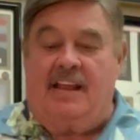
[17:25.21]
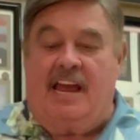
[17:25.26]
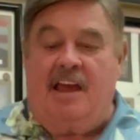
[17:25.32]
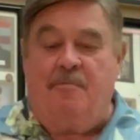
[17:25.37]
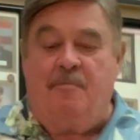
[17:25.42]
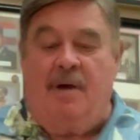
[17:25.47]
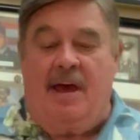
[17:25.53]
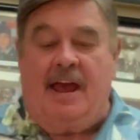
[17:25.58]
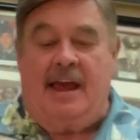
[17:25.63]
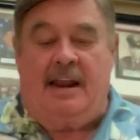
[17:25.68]
they
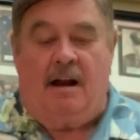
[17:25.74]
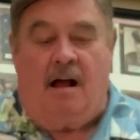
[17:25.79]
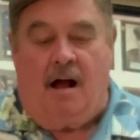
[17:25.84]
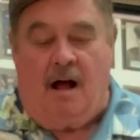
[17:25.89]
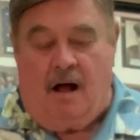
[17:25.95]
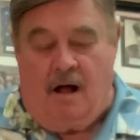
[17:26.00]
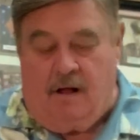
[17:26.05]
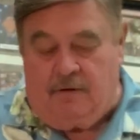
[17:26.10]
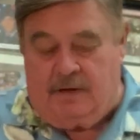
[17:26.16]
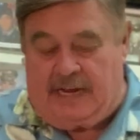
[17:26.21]
made
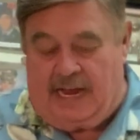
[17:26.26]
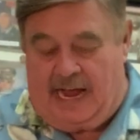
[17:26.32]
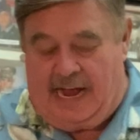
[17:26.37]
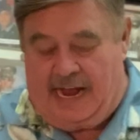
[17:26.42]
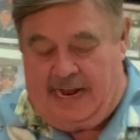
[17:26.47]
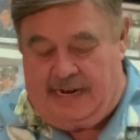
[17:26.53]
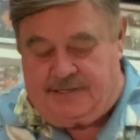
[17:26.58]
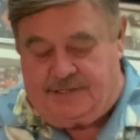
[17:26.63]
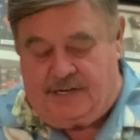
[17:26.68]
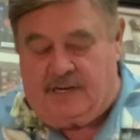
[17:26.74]
all
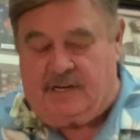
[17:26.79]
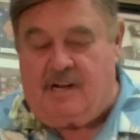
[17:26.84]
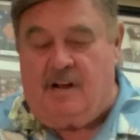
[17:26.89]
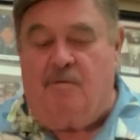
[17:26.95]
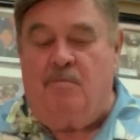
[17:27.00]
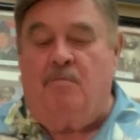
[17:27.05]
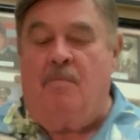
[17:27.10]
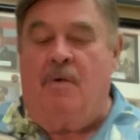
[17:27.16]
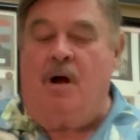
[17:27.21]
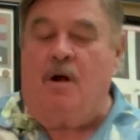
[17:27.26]
kinds of
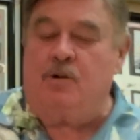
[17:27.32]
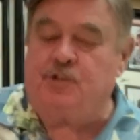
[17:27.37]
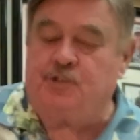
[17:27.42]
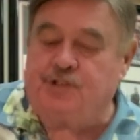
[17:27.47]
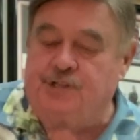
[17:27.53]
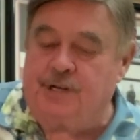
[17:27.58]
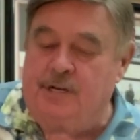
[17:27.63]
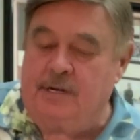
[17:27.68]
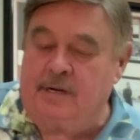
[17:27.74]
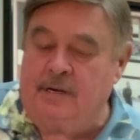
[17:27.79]

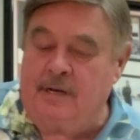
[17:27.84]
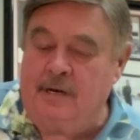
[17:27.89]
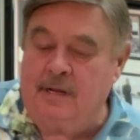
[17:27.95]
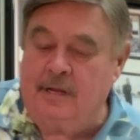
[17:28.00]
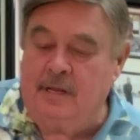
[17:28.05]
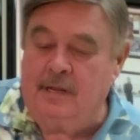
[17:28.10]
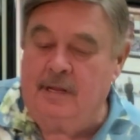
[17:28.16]
commotion,